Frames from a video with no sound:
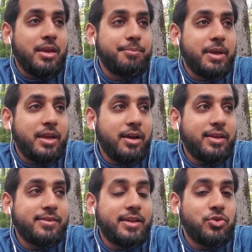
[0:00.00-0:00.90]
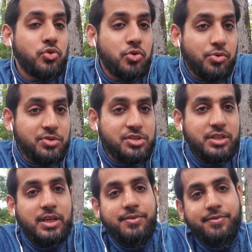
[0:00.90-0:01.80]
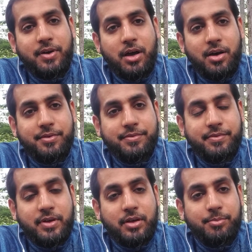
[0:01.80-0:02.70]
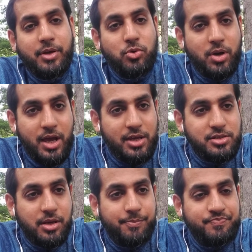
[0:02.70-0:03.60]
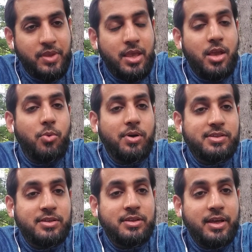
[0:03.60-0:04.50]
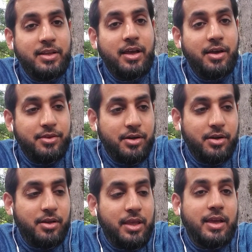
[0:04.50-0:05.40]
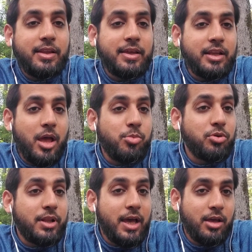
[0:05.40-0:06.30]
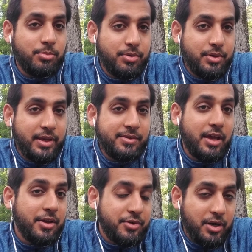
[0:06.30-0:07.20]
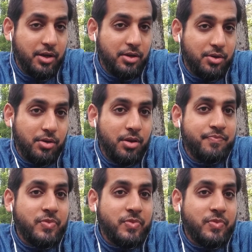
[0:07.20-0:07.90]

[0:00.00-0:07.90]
because the new chief of Banu Hashim was none other than Abu Lahab, his other uncle,